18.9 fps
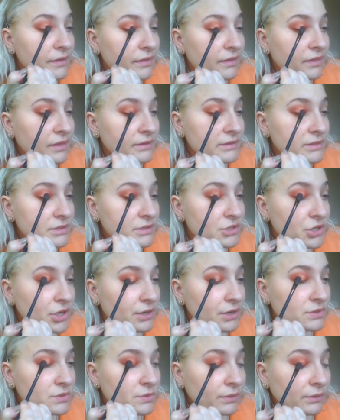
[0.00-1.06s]
These
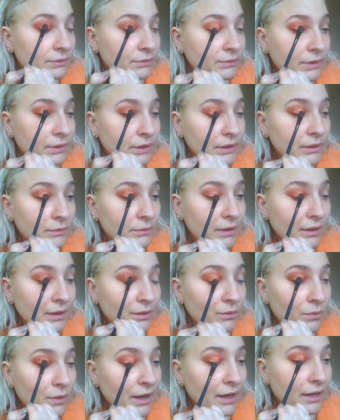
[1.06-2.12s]
shadows work really
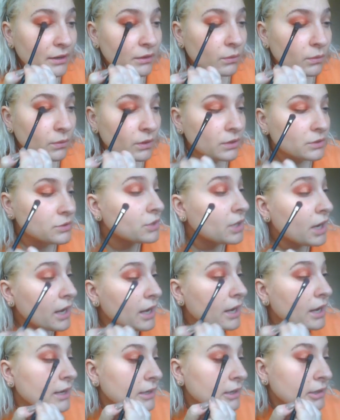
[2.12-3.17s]
well wet or
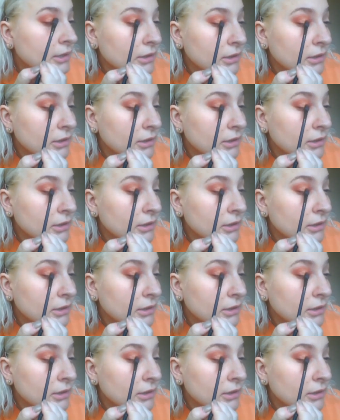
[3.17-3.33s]
dry.